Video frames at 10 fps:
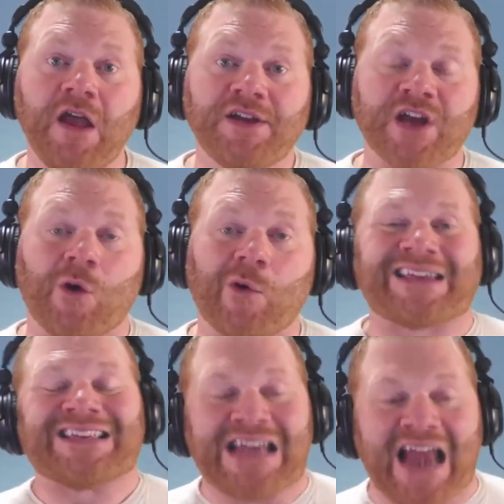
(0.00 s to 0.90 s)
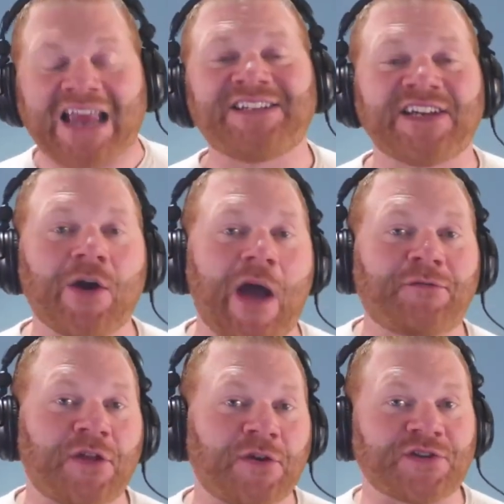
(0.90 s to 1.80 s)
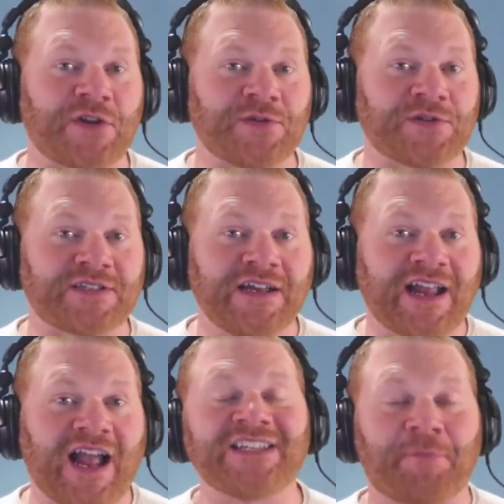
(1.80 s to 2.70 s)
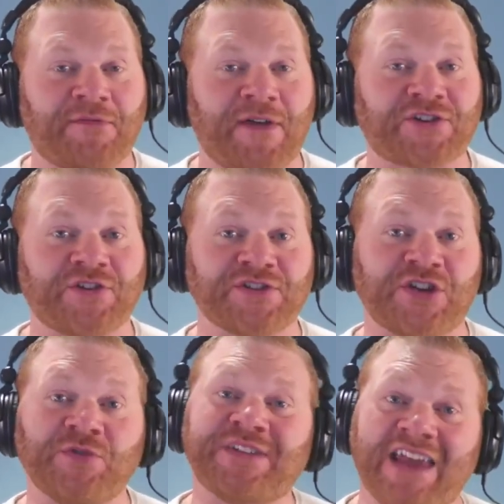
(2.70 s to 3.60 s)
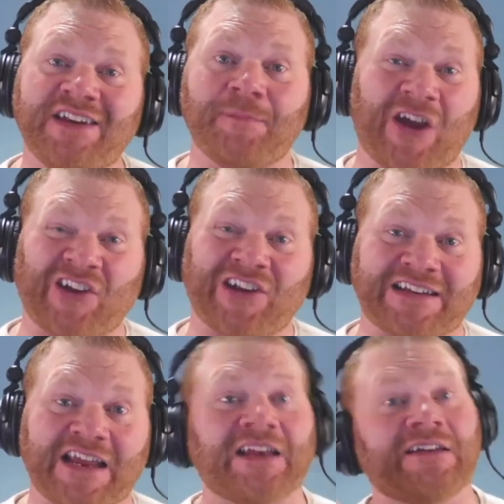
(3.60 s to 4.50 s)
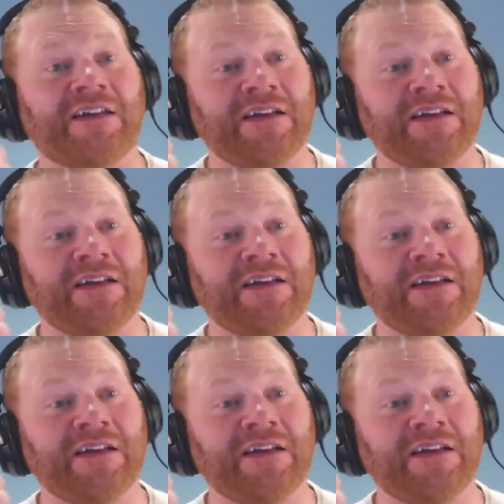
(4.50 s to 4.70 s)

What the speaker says: So it's nice to go after those kinds of professionals who tend to be on LinkedIn.